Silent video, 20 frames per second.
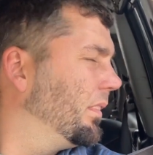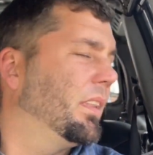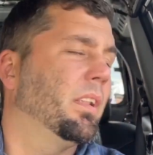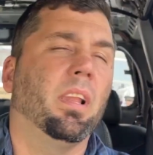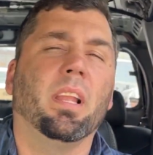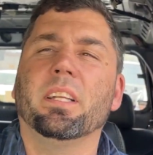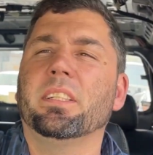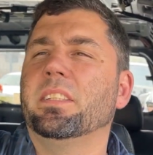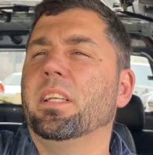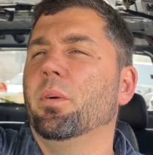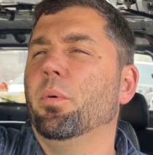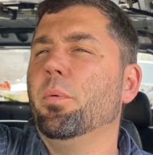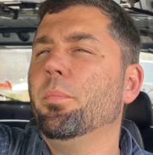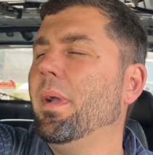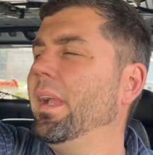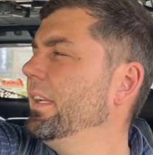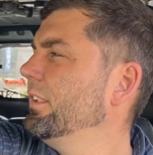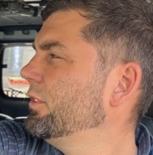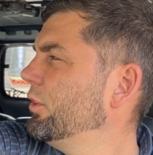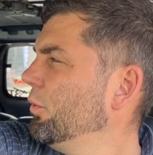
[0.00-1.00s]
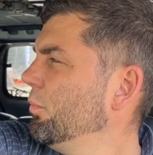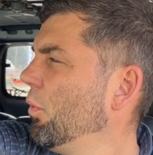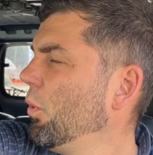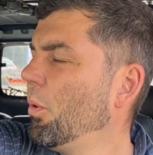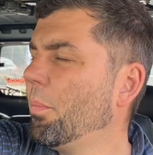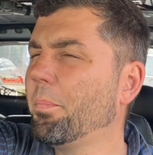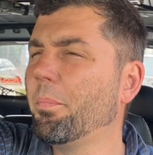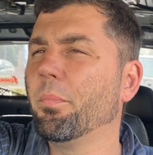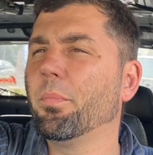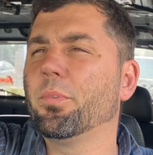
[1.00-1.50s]
let's say we made two more
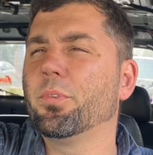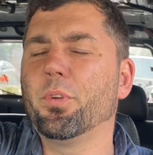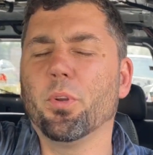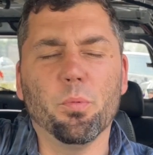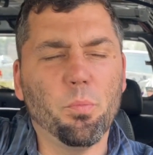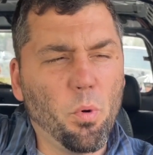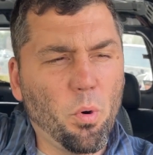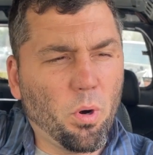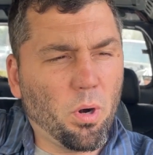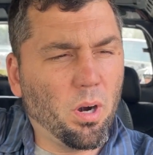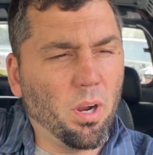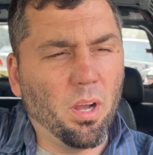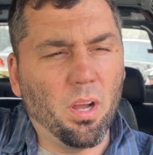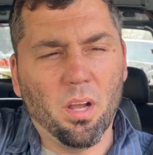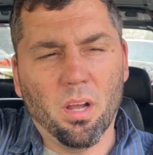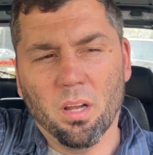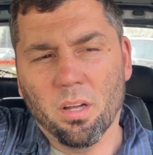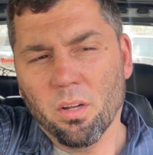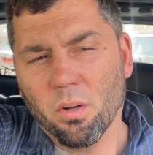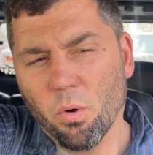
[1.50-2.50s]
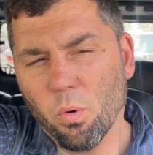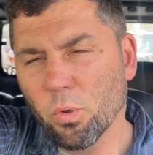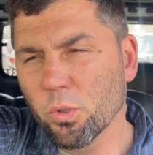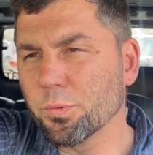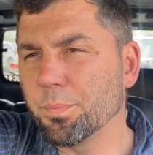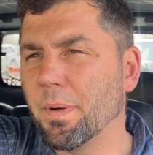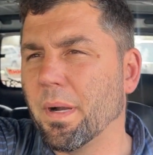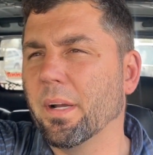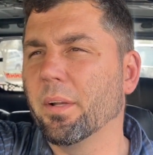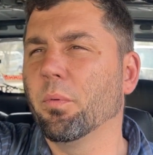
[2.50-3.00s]

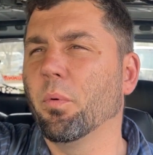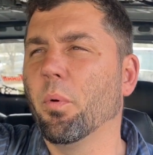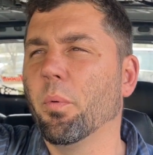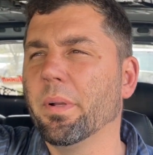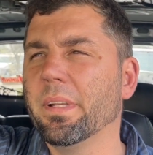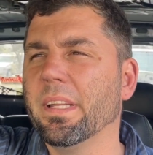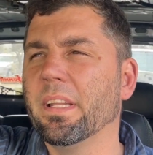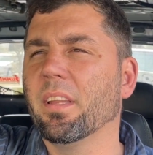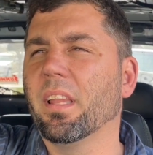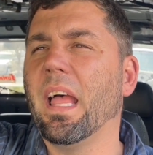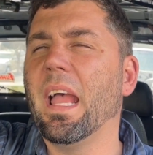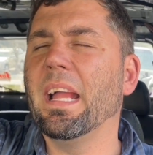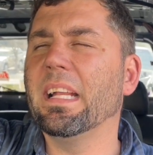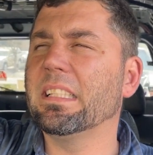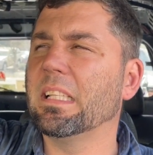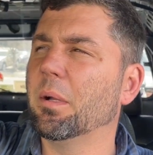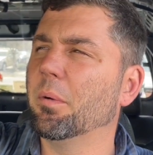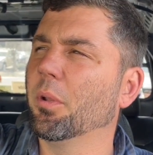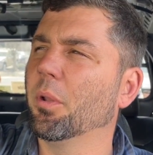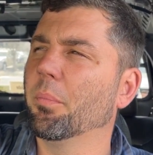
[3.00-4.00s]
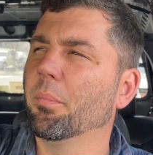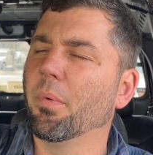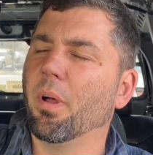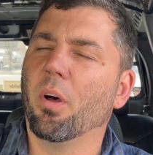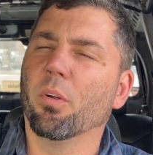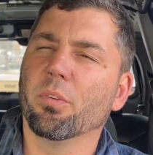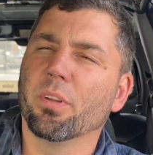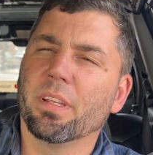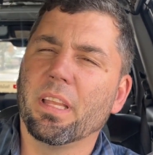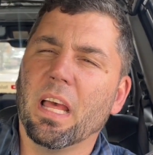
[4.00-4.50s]
horsepower than what we did last time
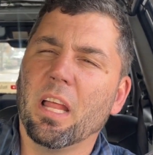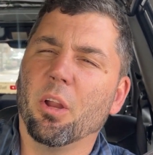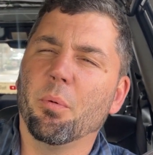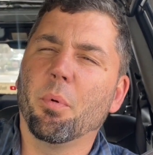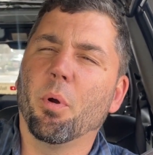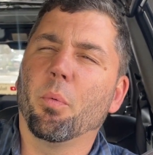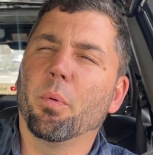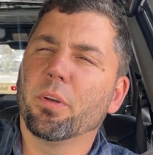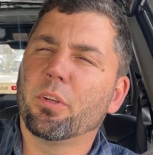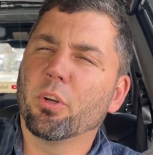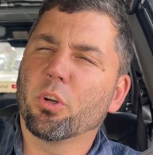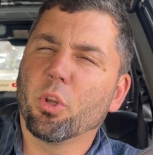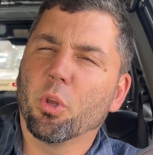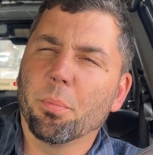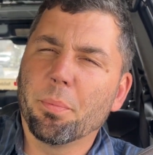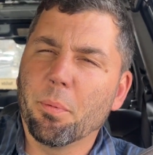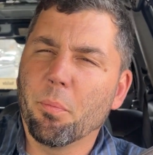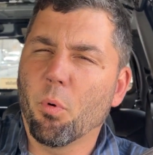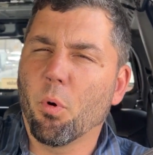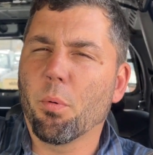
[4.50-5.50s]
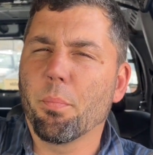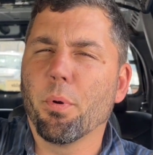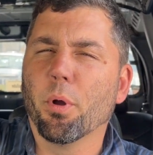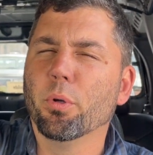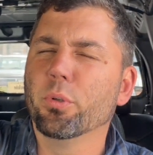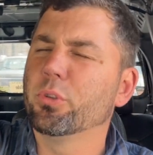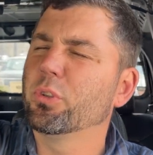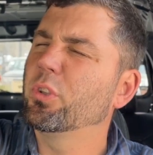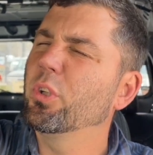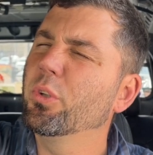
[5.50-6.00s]
on the dyno, but we took a little bit more
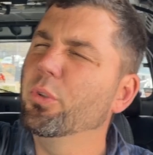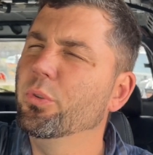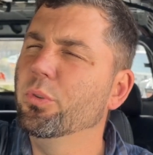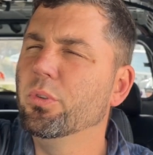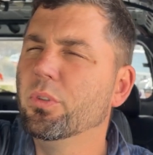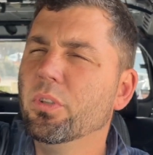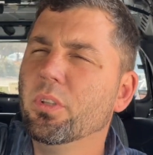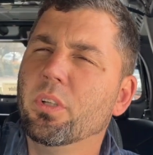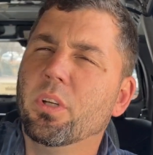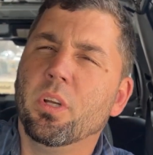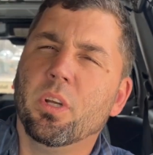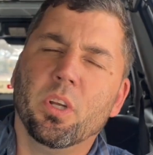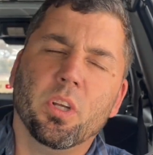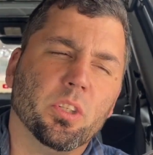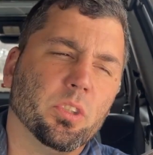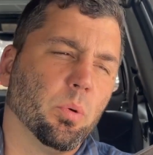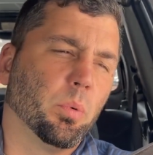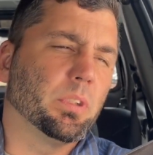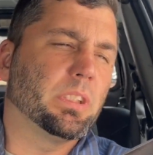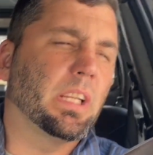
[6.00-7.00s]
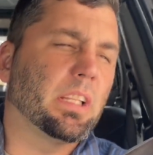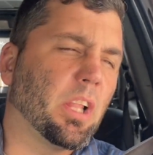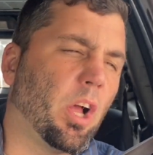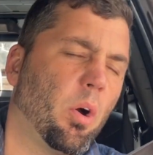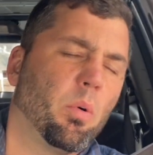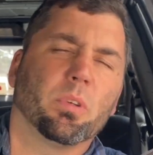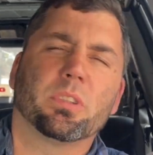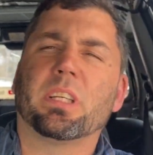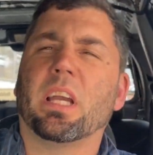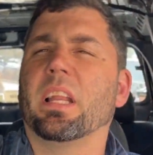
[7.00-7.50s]
boost too, which I thought
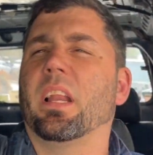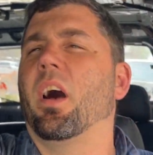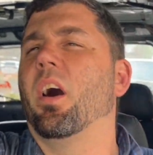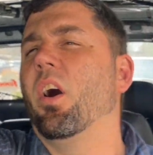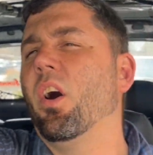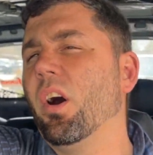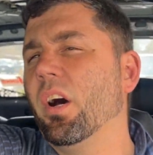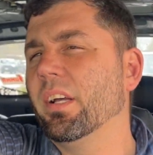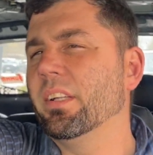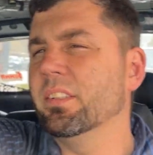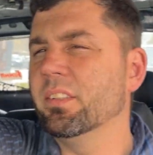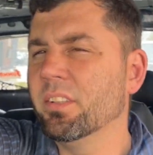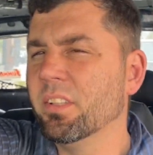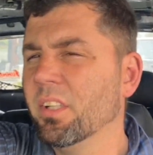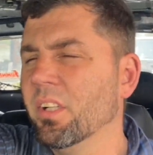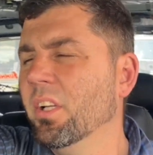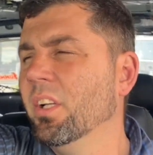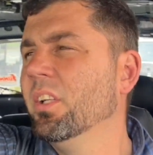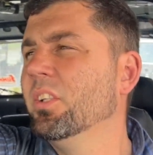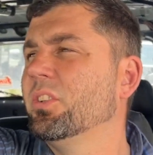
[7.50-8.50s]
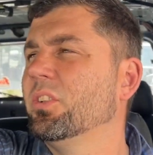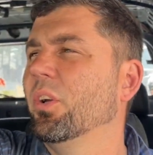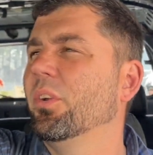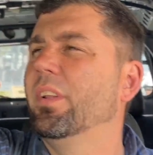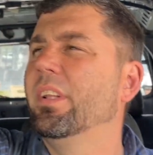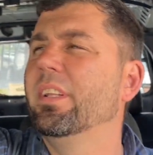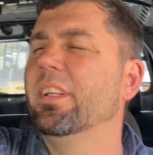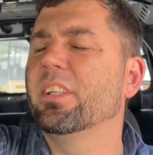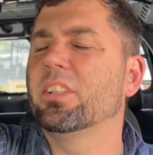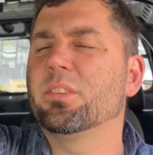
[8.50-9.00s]
was kind of odd. So
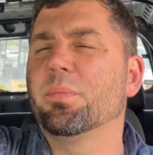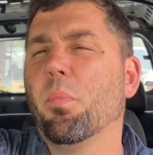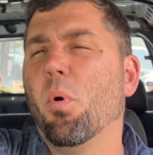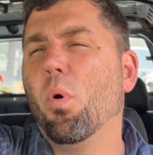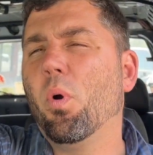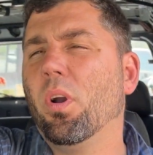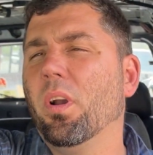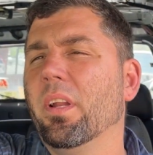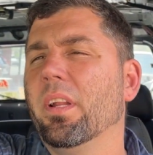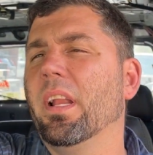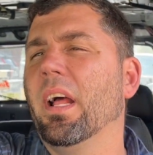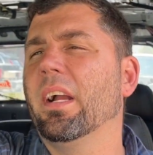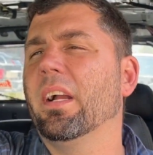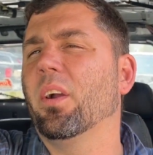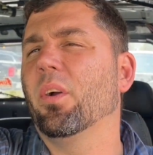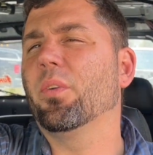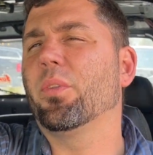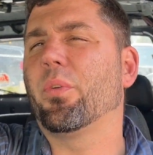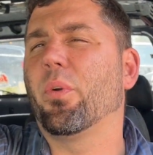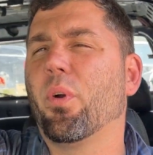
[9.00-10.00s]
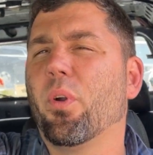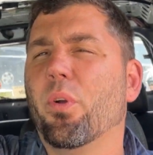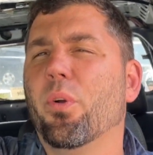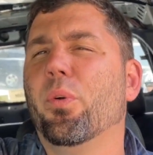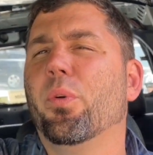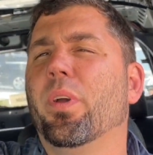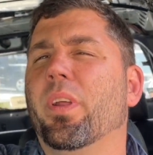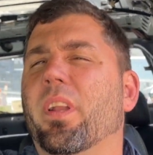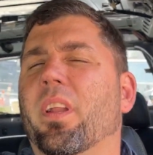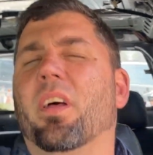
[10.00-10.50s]
then this morning I go
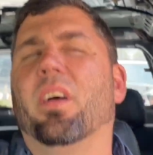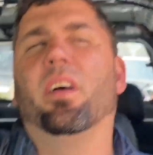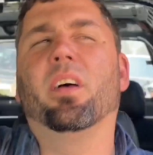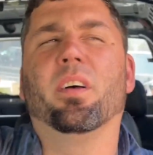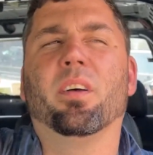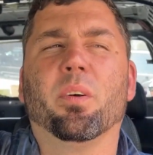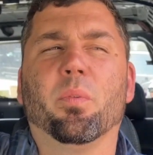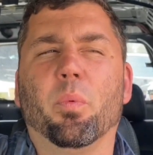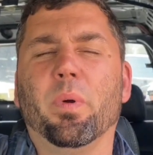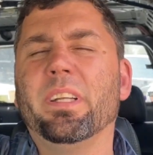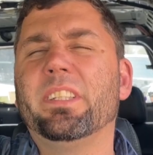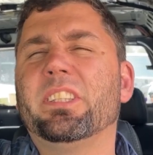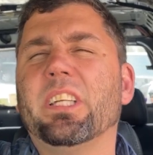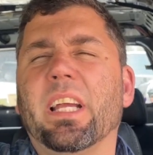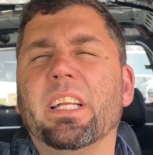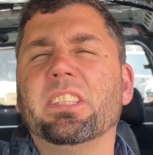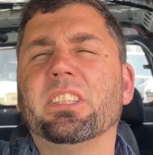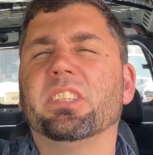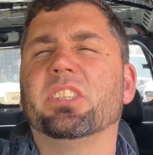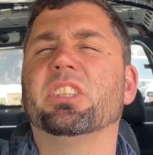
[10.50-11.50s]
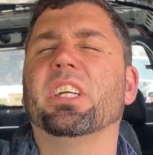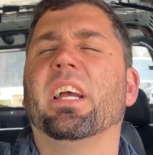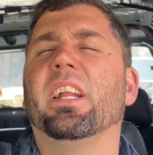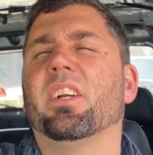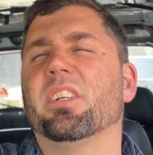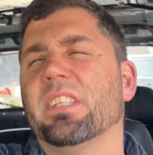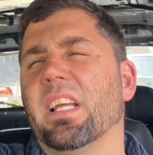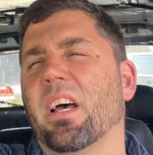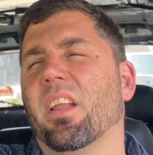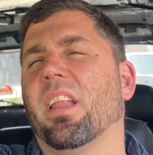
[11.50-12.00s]
through and we changed
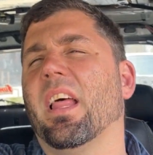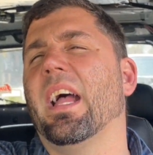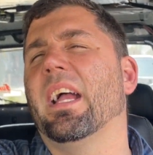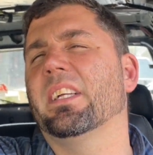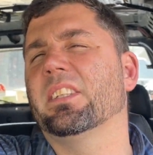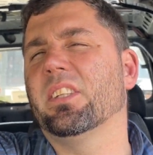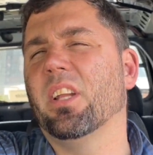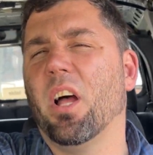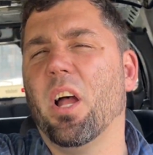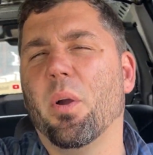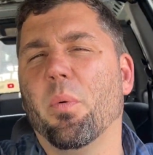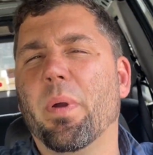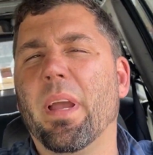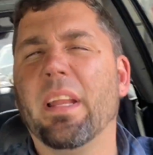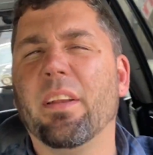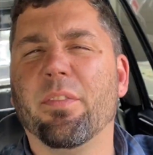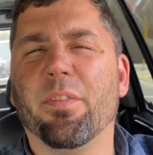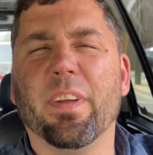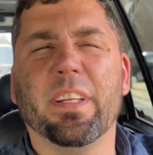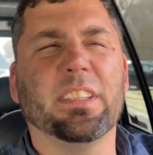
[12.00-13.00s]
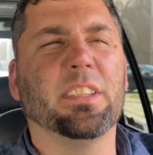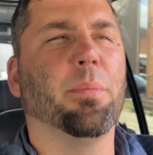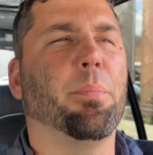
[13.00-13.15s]
injectors out last night. We had to fix the